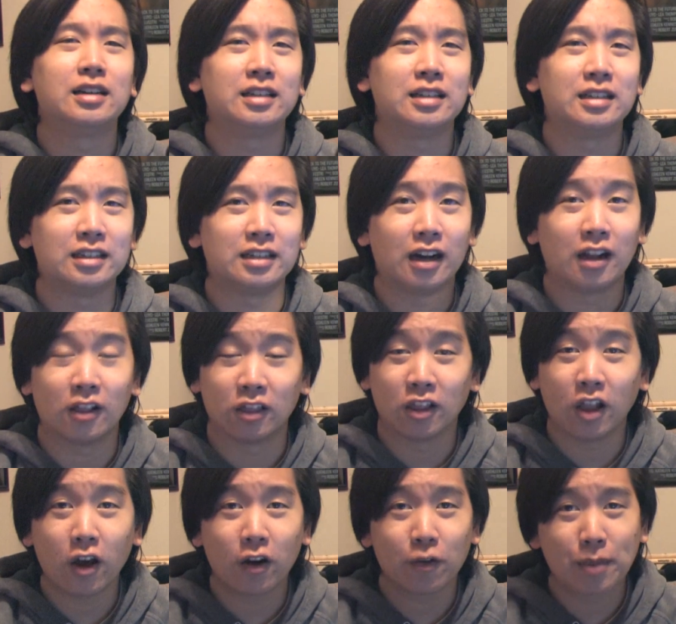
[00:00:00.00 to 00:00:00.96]
A
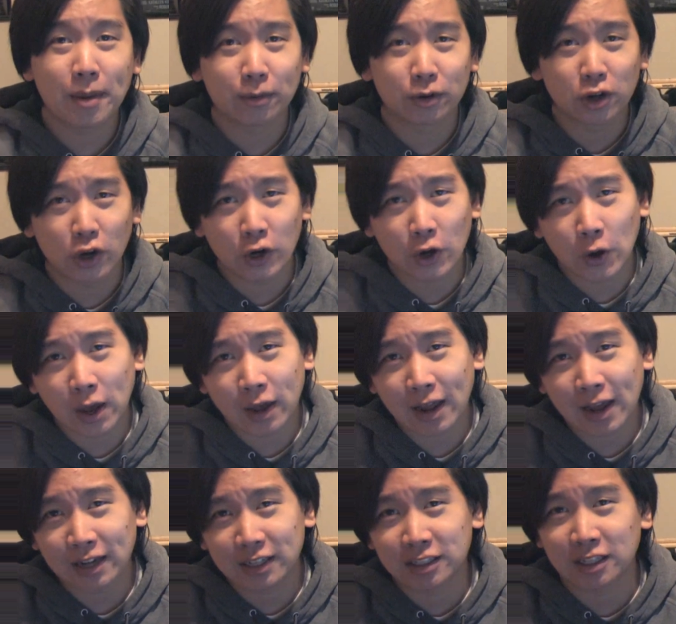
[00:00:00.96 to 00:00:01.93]
lot of people don't know how to
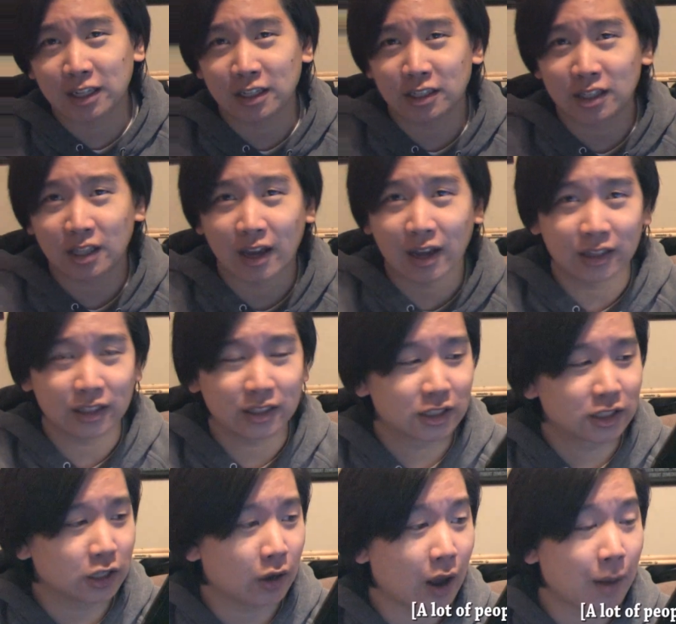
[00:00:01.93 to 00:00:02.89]
access that.
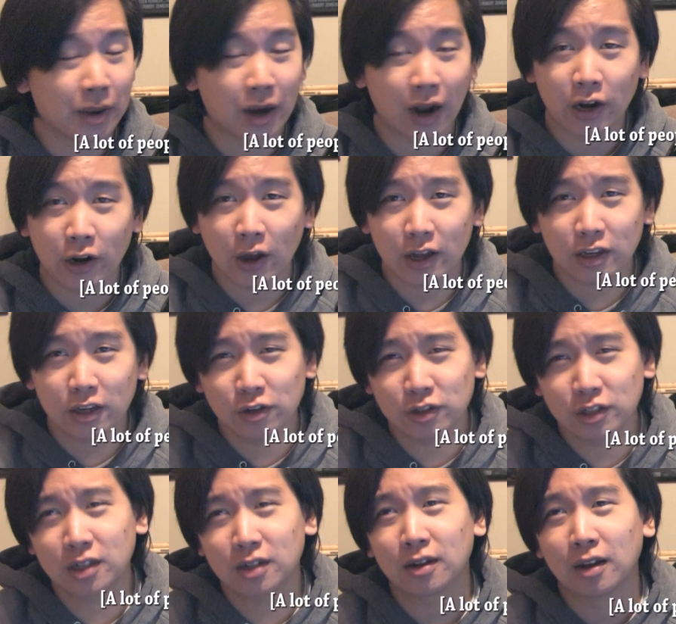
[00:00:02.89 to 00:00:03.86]
So, I mean, I know how to
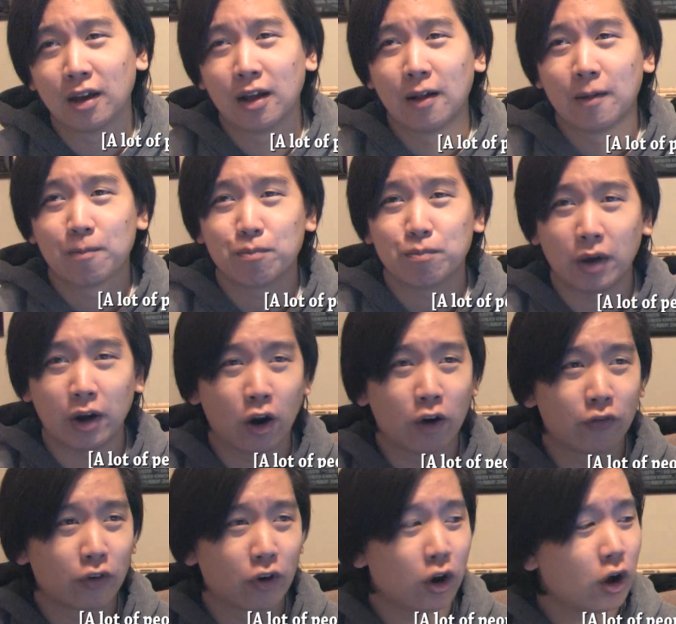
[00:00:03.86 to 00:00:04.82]
use it, but
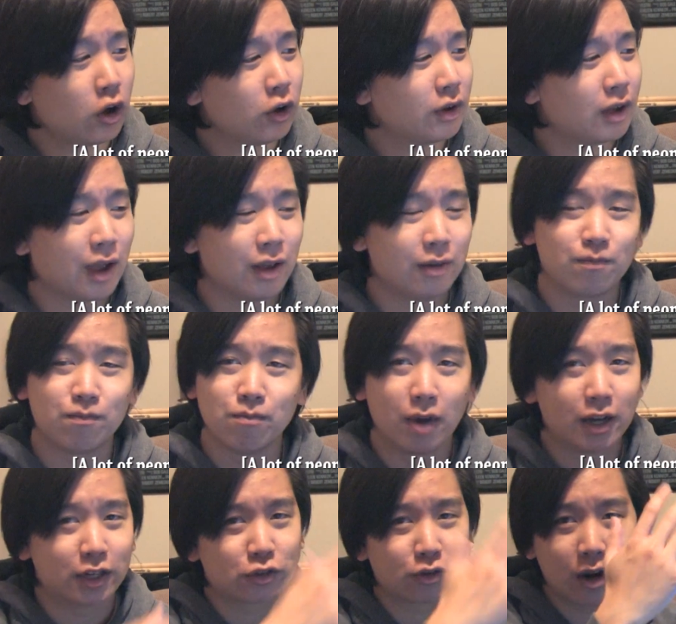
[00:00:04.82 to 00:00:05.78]
overall, I'd
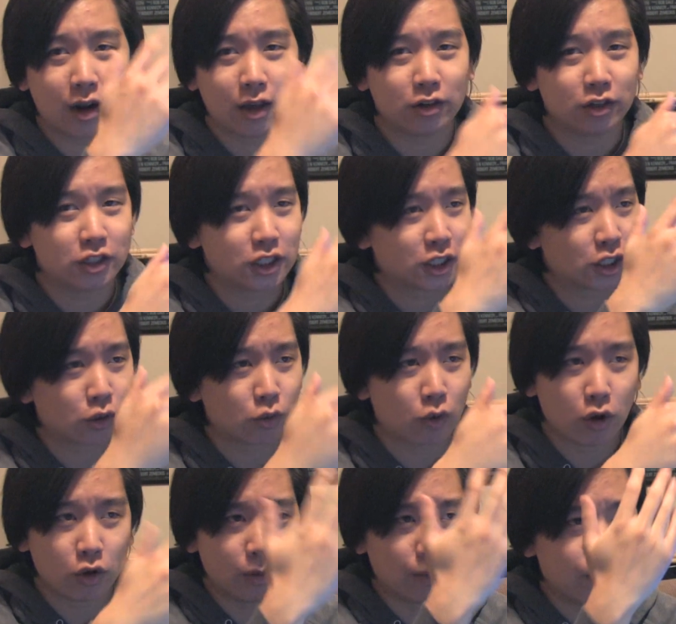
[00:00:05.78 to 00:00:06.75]
much rather just
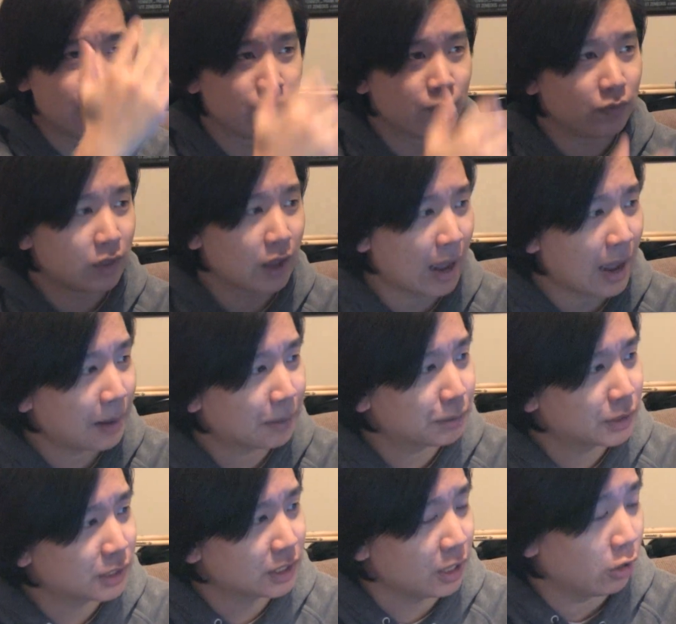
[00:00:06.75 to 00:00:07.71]
throw the
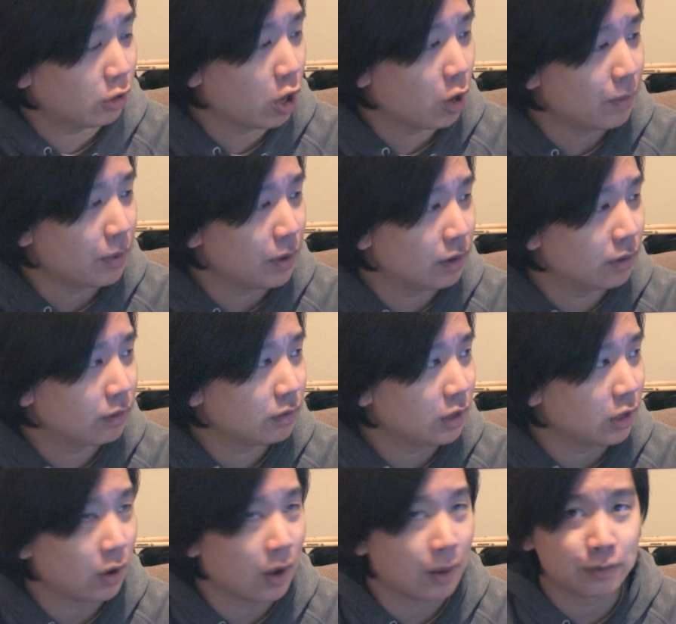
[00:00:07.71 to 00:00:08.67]
apps that are open,
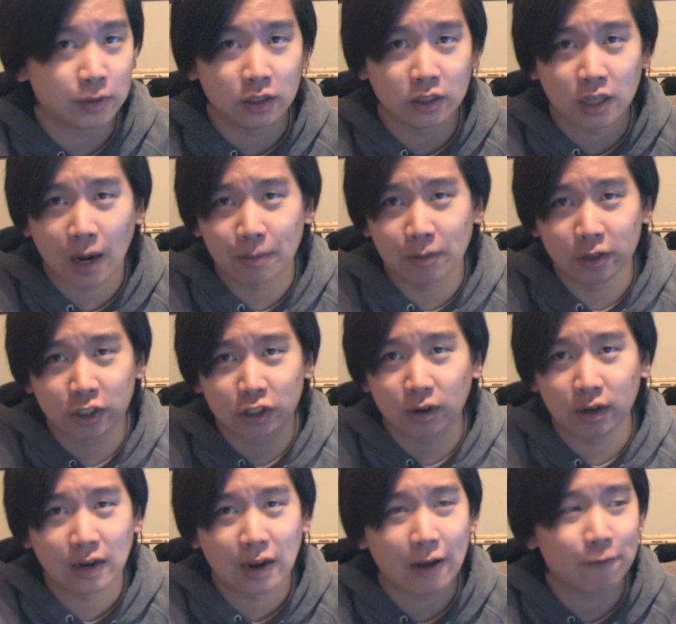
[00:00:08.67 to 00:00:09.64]
you know, up to the top of the
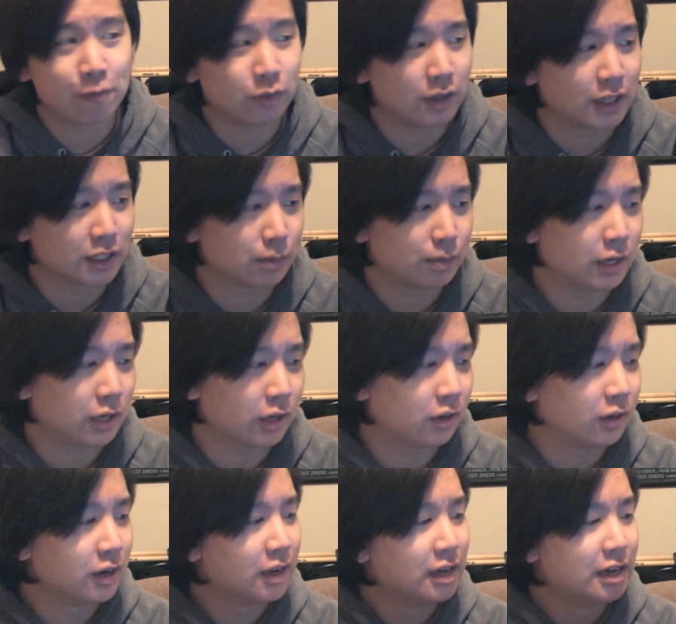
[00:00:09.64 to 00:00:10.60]
screen and have them disappear.